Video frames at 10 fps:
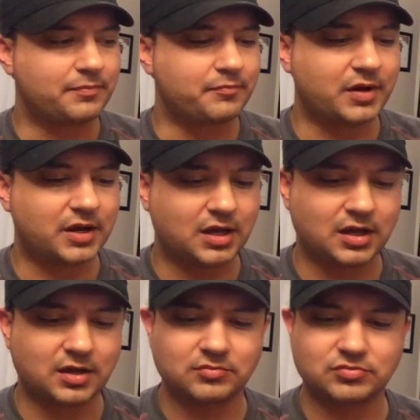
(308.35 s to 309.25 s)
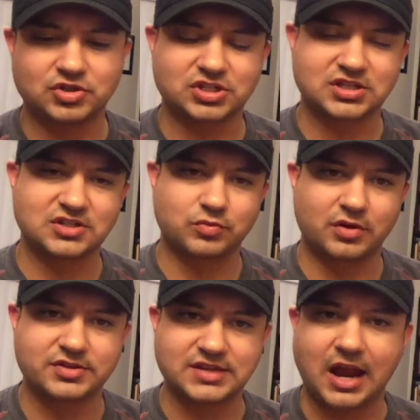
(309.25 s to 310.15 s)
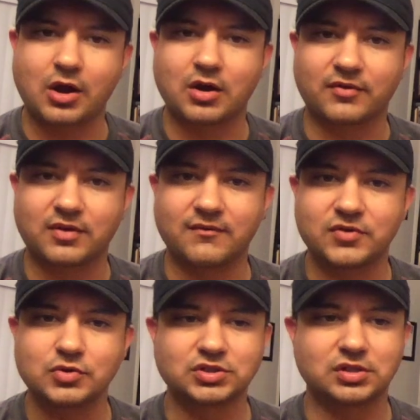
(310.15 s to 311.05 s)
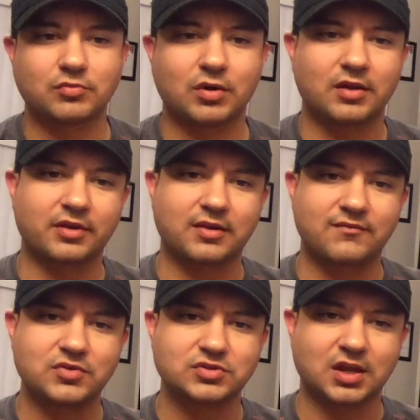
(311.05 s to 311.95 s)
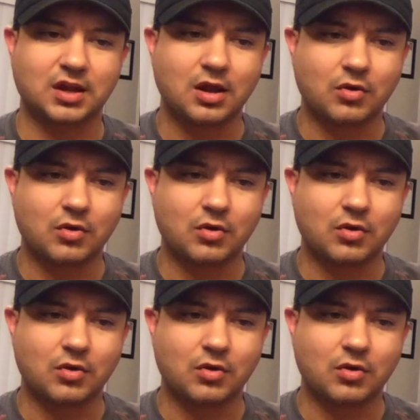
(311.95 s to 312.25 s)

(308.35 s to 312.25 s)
but just since we're in this era of confusion where they're confusing